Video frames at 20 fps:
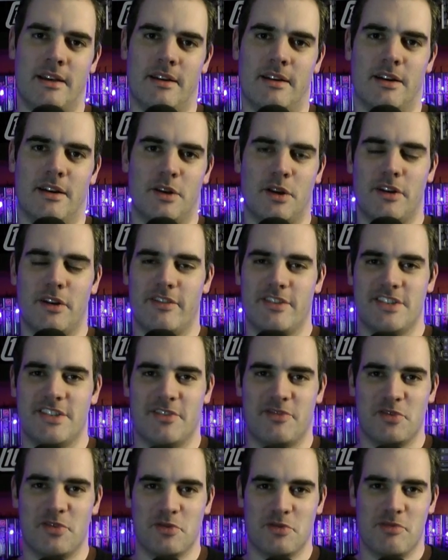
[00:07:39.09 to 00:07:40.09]
A lot of us
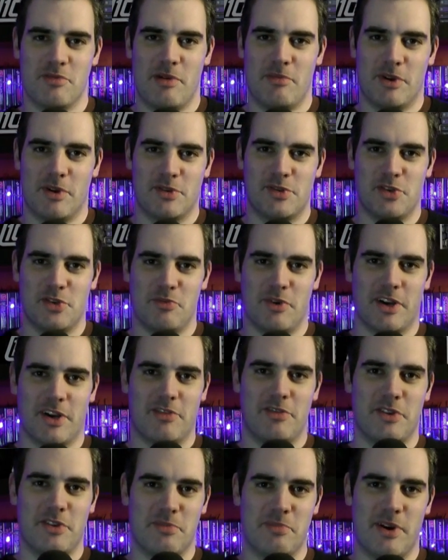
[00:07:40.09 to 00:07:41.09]
have talked about Michael
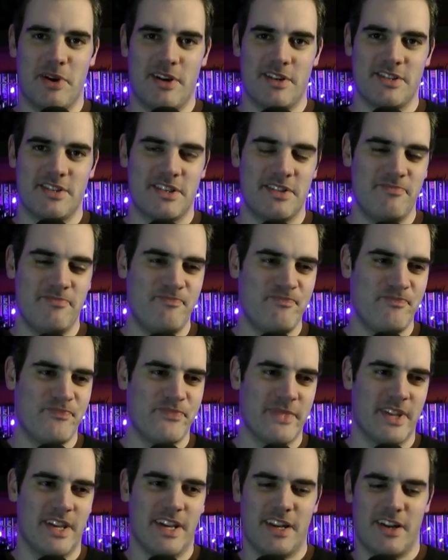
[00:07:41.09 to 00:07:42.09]
Schumacher in the past,
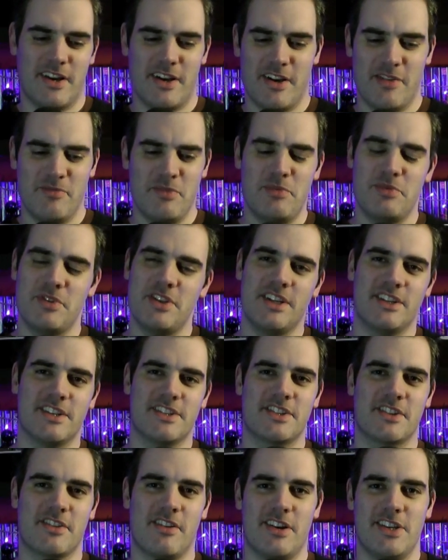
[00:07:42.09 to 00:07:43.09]
and I remember seeing the
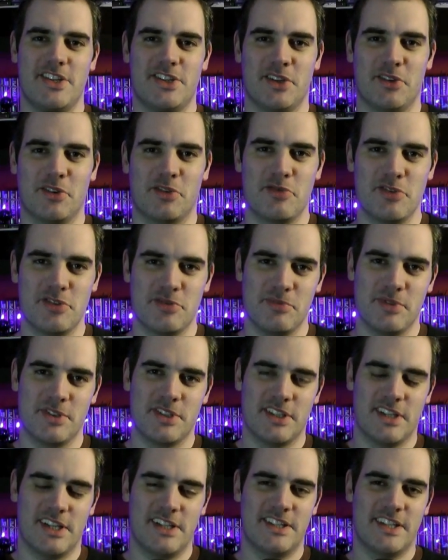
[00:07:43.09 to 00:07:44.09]
Sky Show at Christmas,
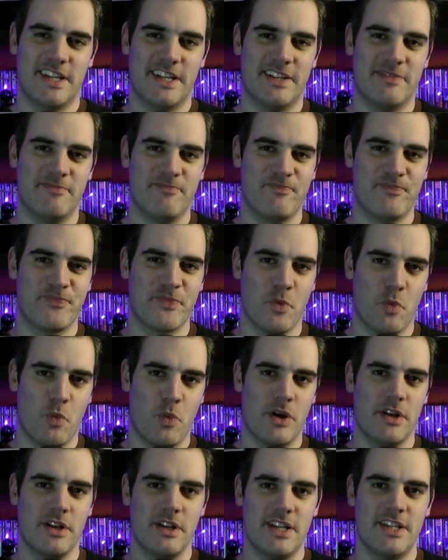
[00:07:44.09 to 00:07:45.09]
and they said
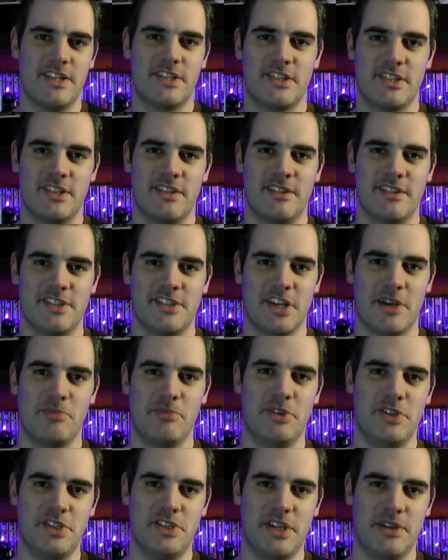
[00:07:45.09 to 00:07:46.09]
one less
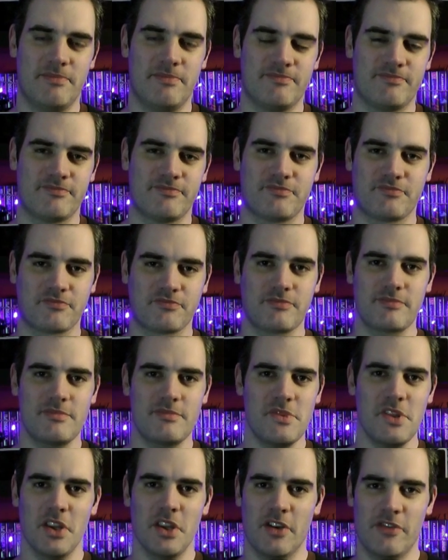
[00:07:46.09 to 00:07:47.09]
championship,
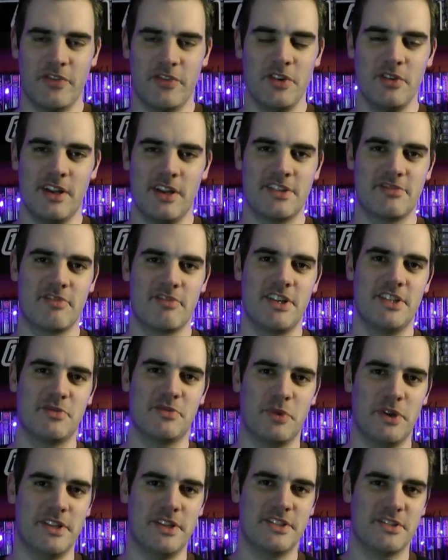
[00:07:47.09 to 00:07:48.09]
a few less race
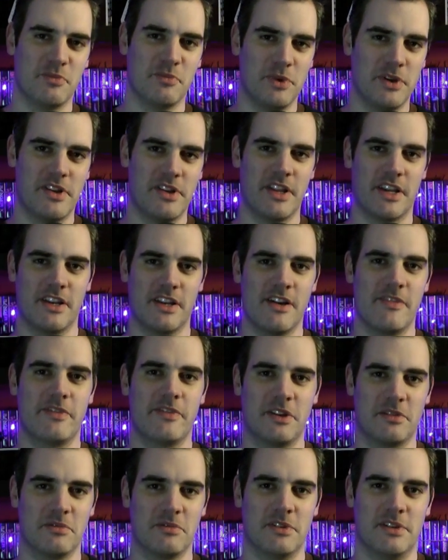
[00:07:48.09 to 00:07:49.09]
wins, and we'd think
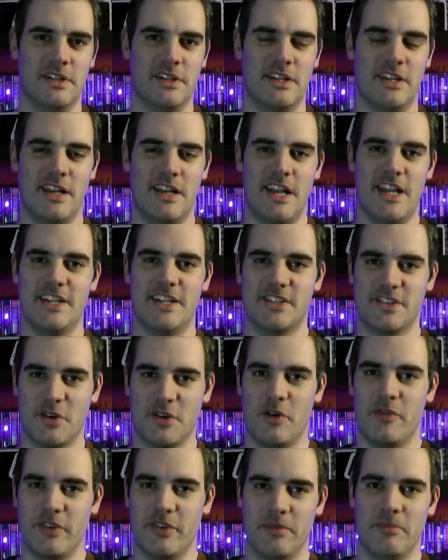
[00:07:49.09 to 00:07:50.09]
nothing less
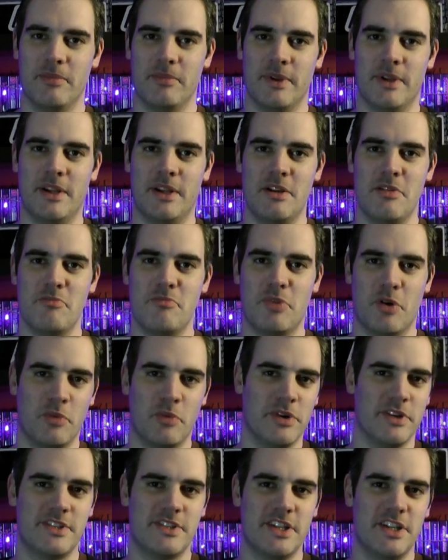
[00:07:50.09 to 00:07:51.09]
of him, but
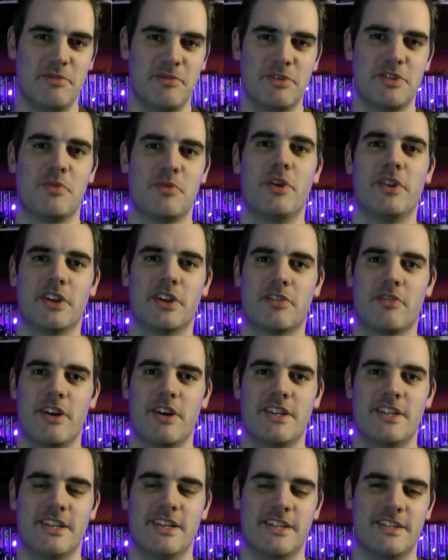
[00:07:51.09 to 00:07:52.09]
we'd see him as one of the
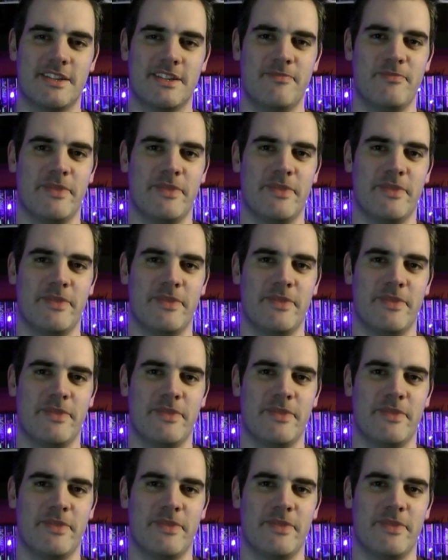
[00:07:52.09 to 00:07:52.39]
greatest.